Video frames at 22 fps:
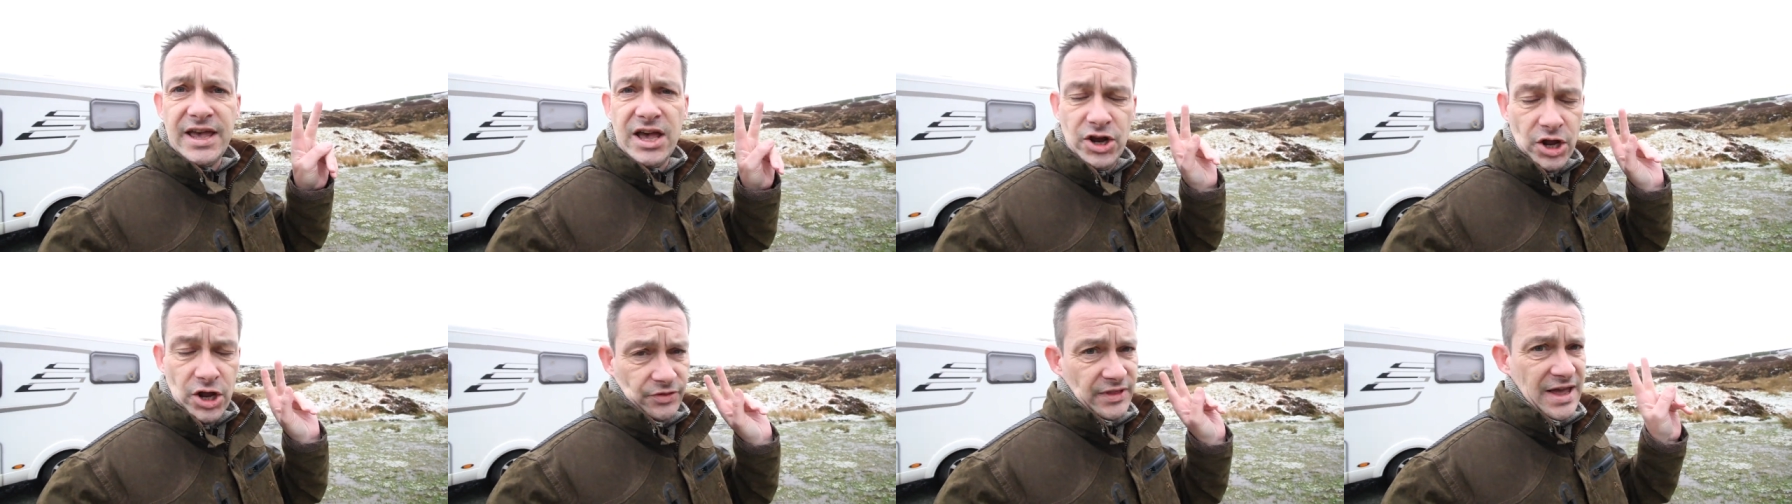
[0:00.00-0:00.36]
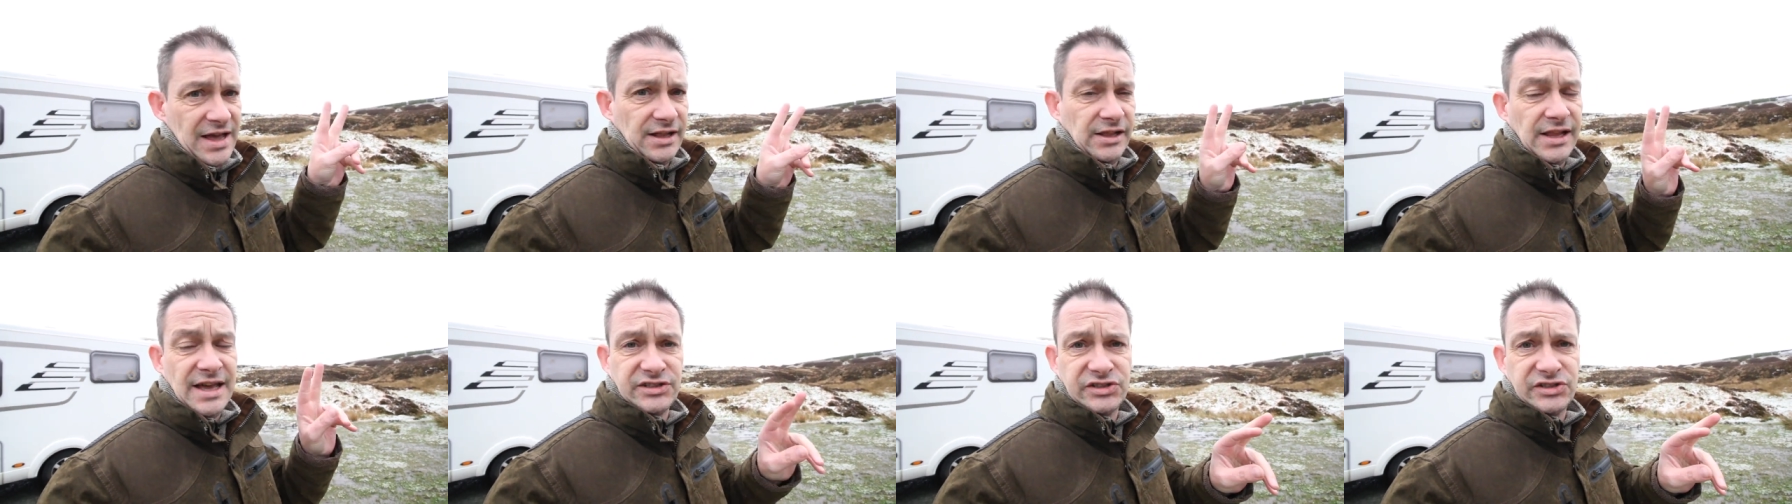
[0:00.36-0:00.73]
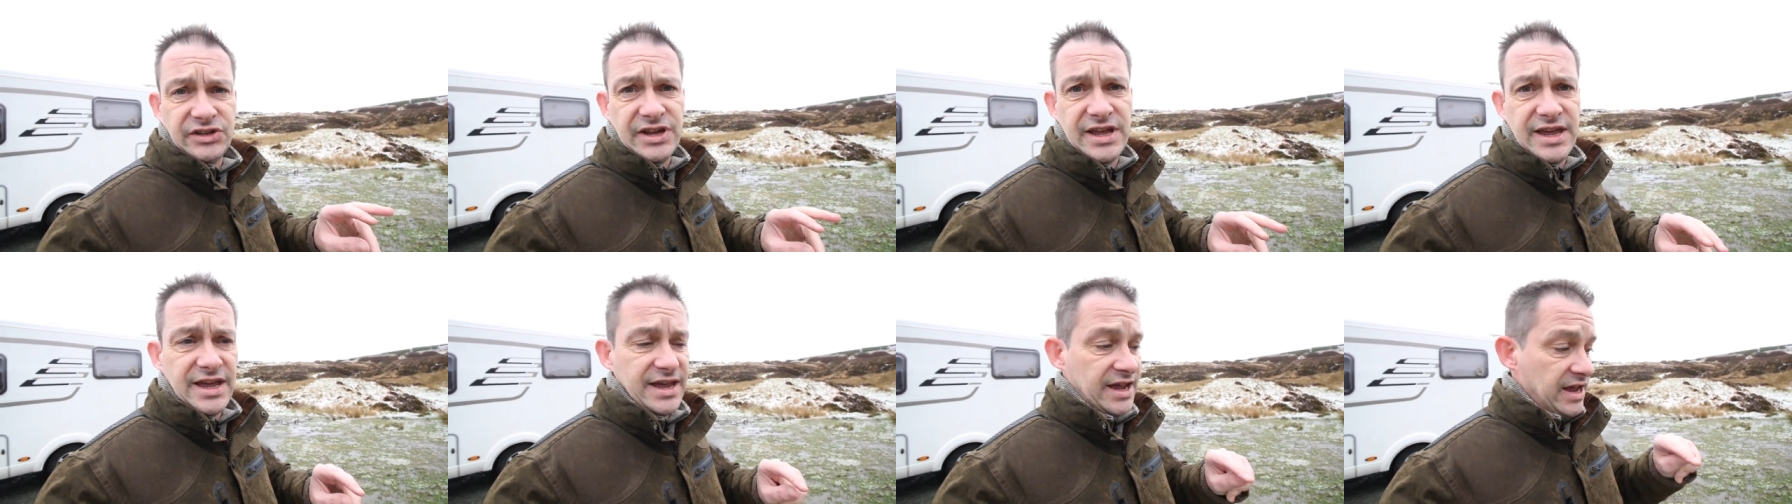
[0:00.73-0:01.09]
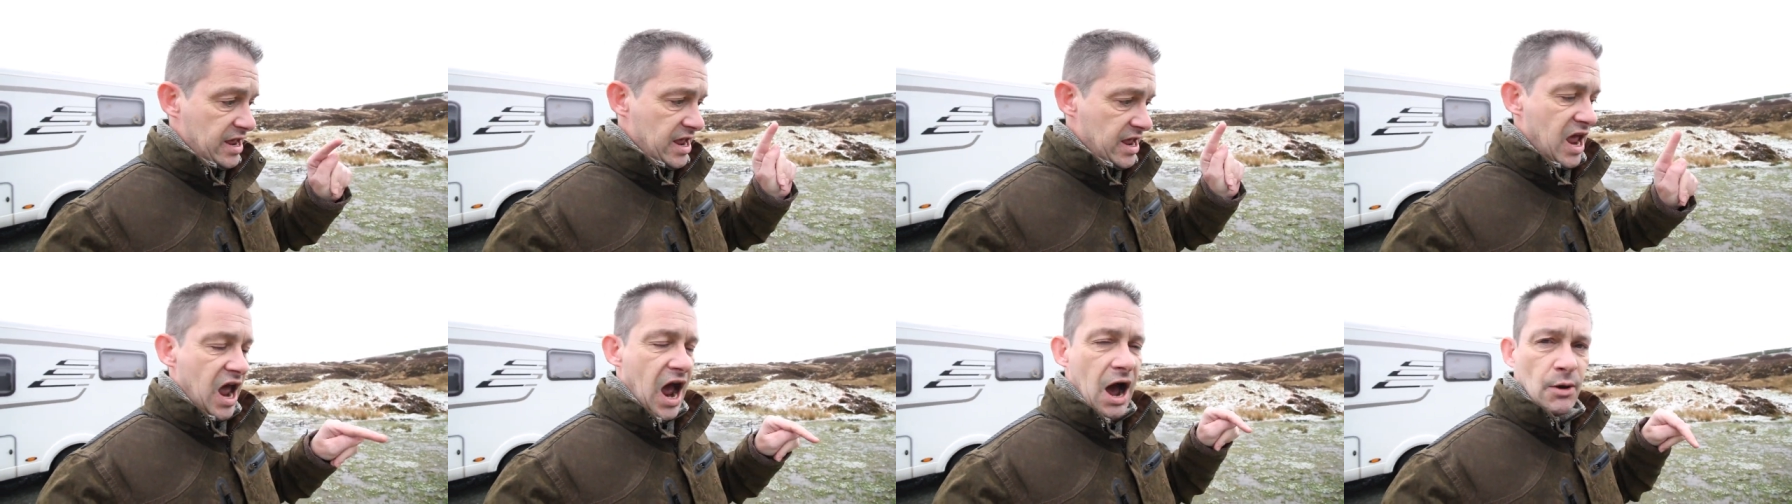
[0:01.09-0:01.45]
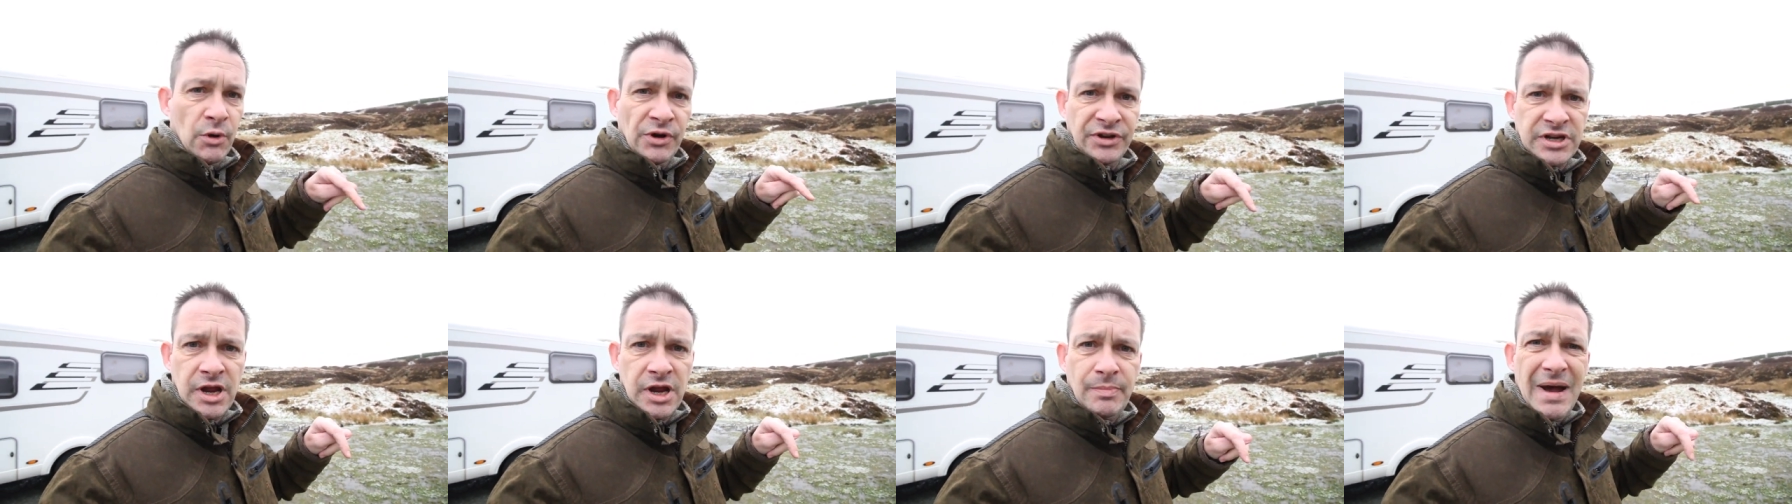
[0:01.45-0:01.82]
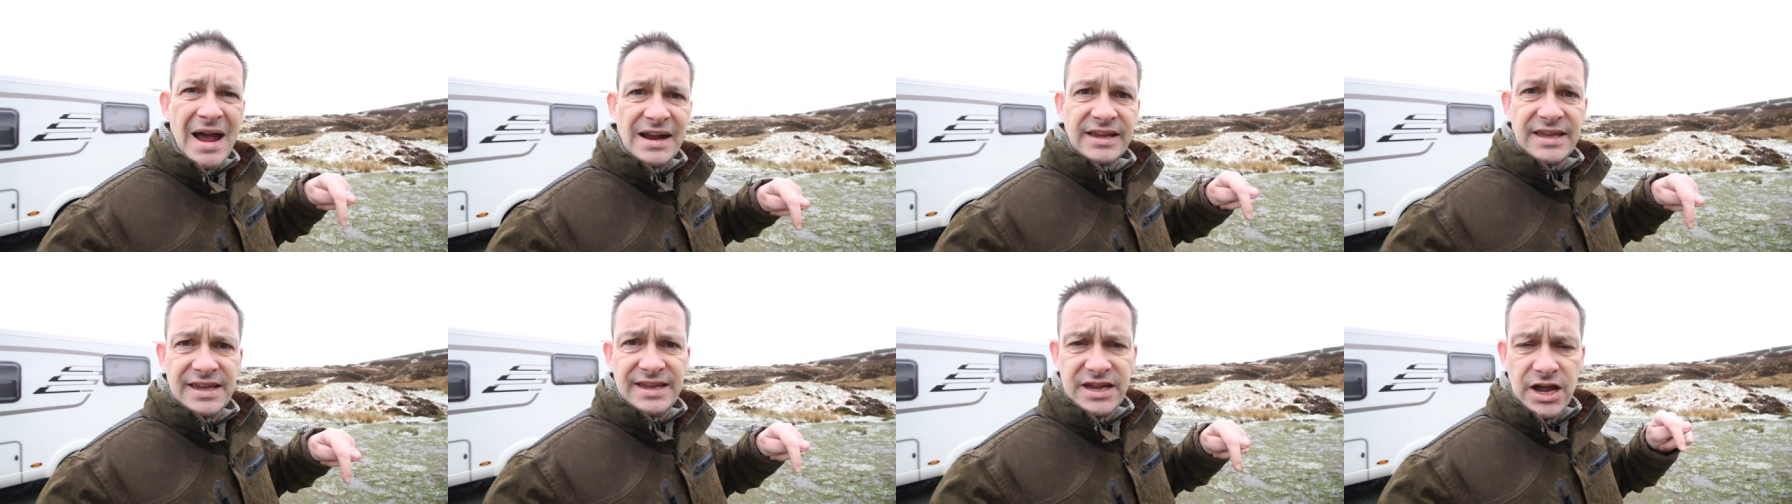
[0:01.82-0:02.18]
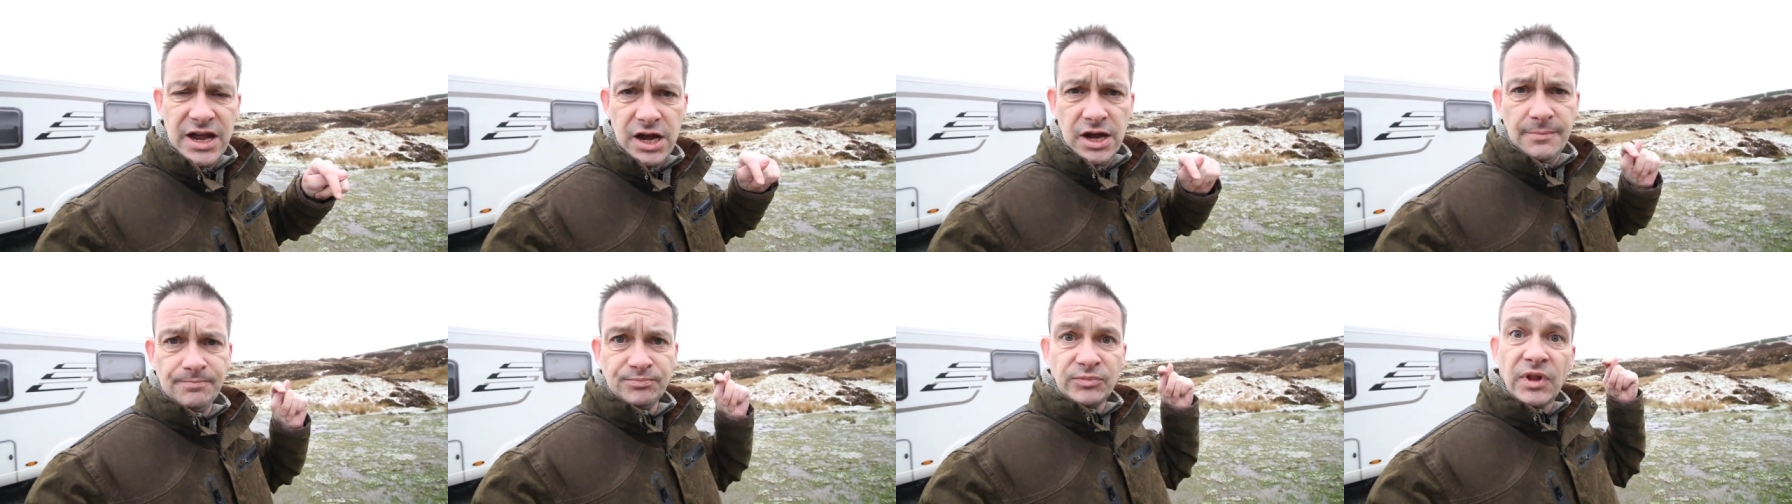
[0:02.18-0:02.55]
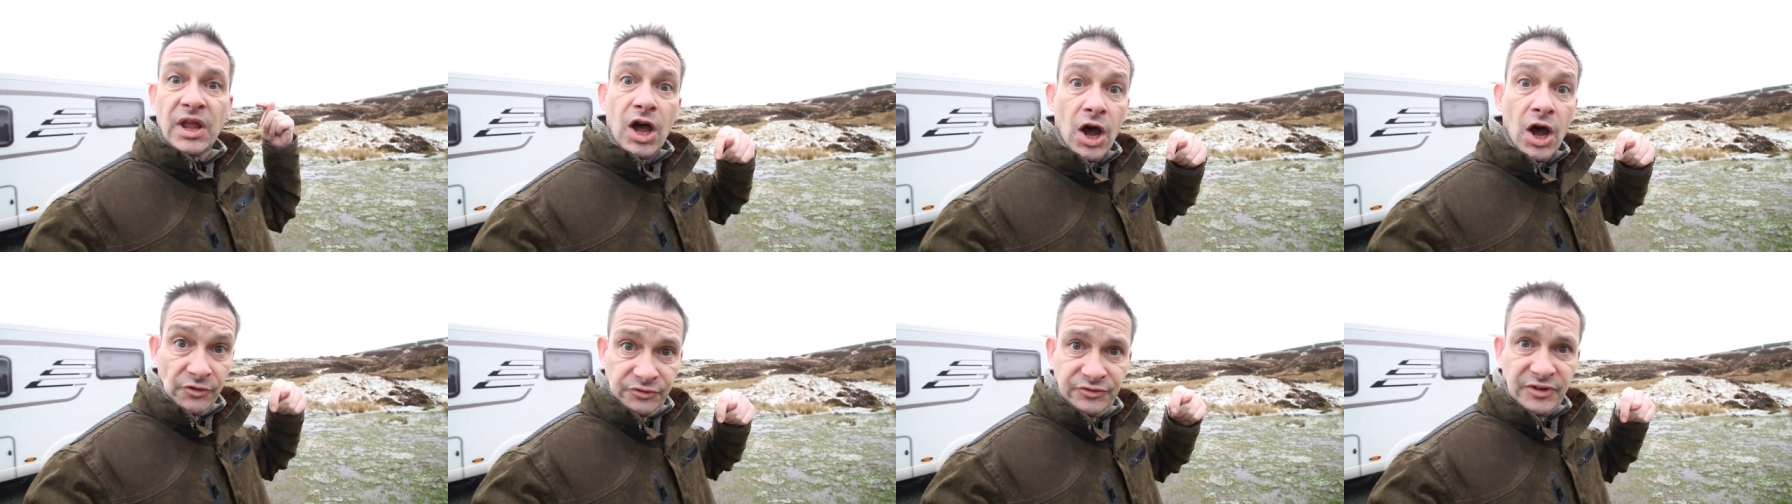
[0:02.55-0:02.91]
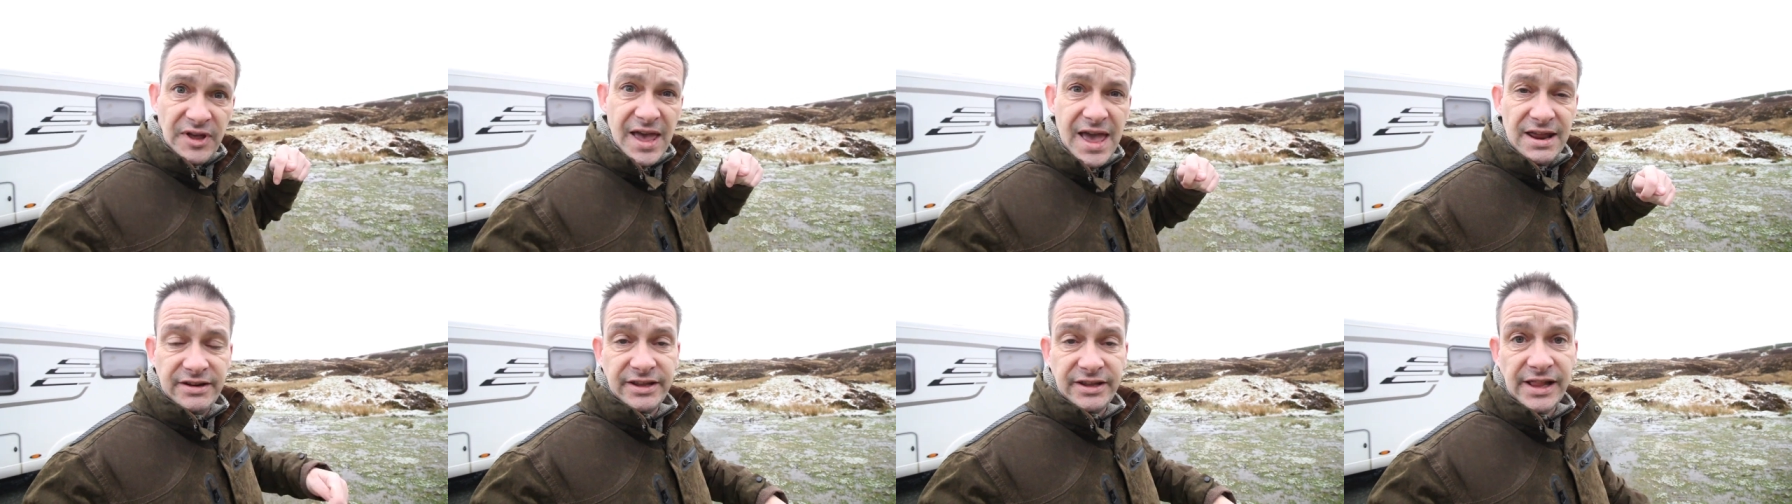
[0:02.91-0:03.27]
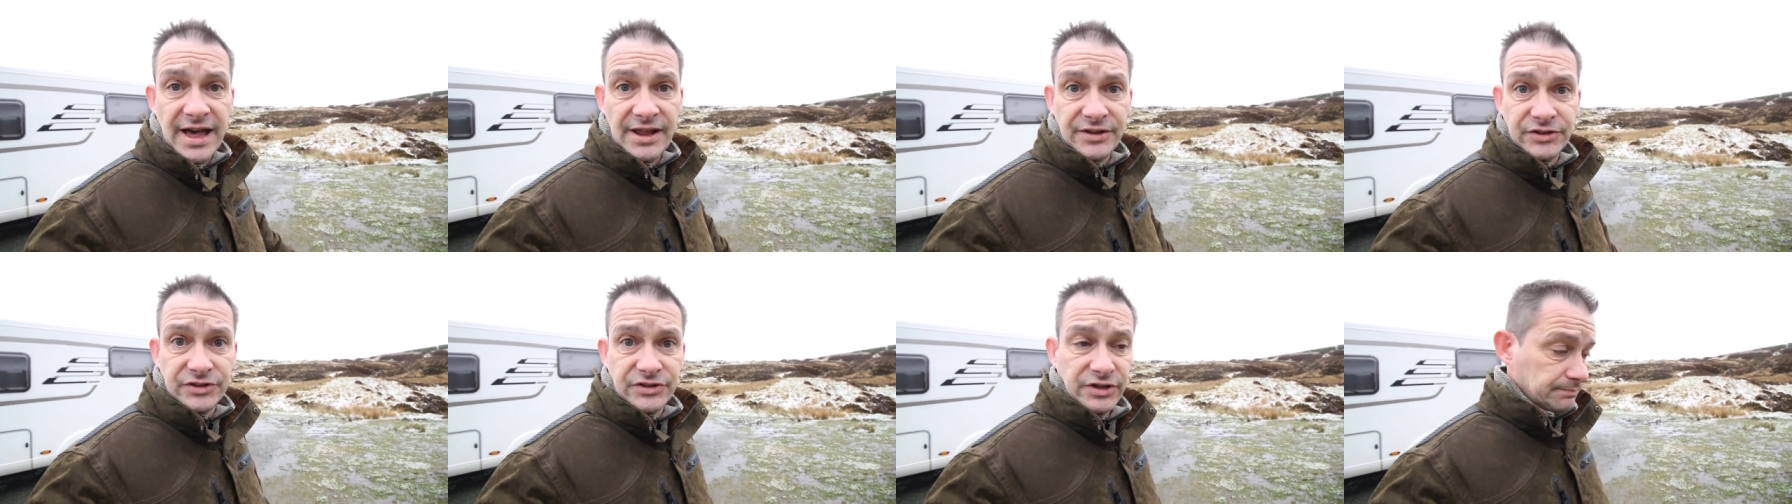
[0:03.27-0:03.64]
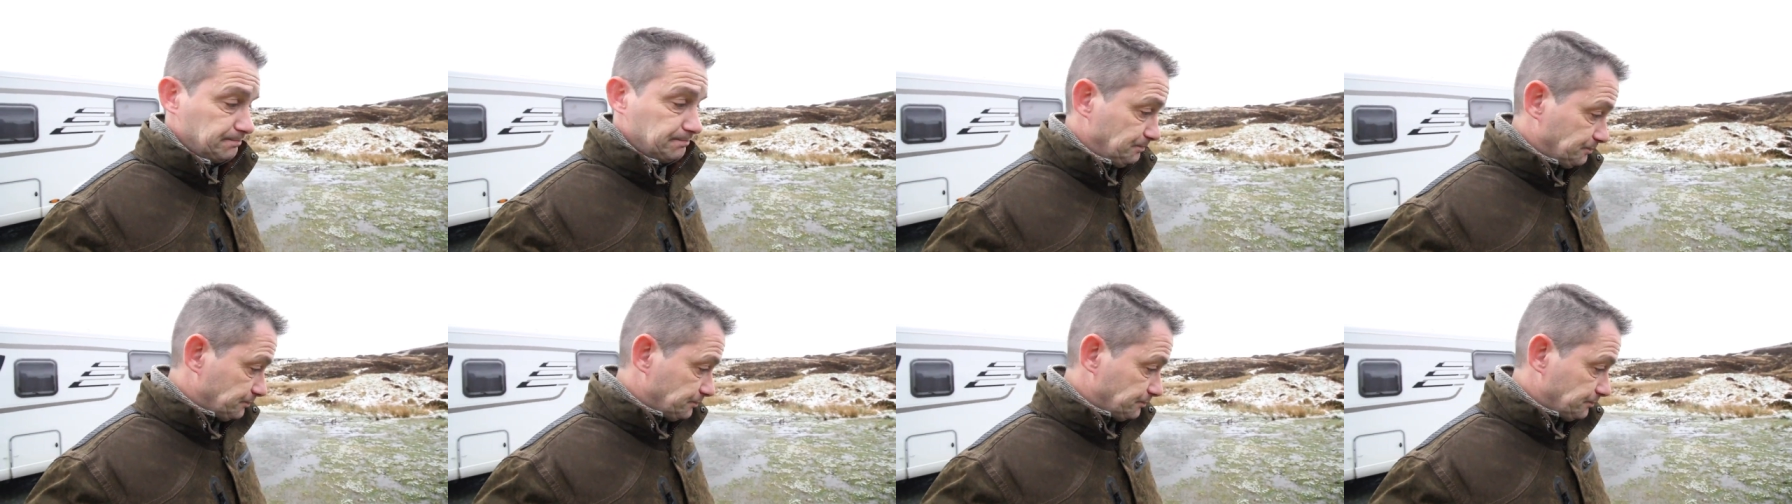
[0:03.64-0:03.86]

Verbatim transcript: And on that last day, I want you back here at Fairyland."